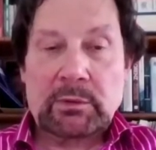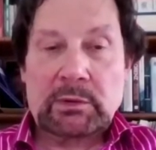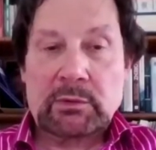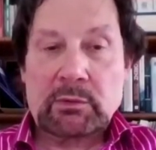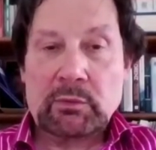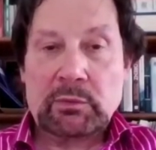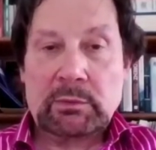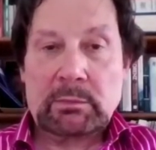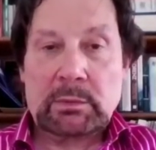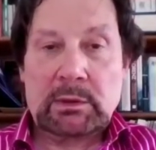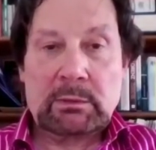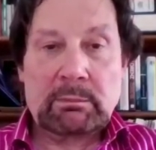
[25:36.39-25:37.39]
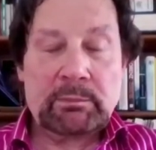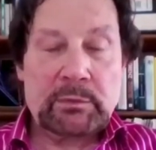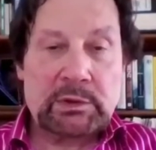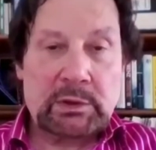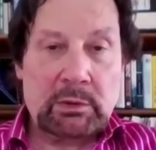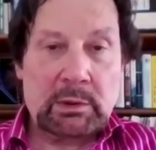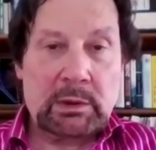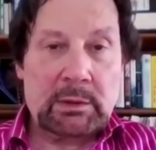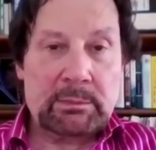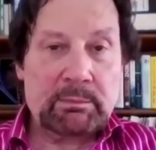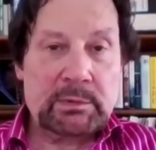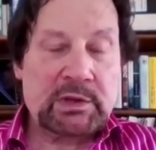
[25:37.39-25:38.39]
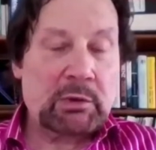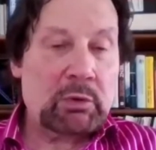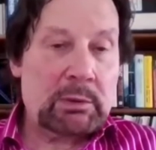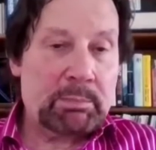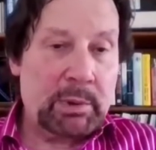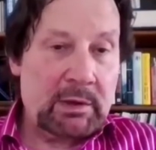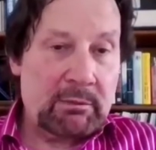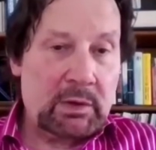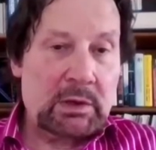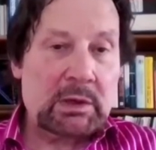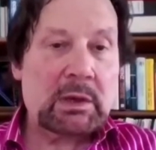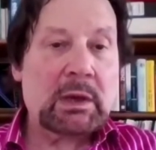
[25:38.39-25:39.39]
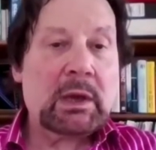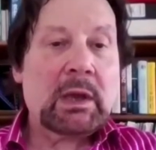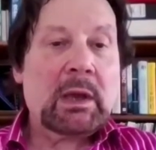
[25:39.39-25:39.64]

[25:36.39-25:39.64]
through um, so, uh, solar PV,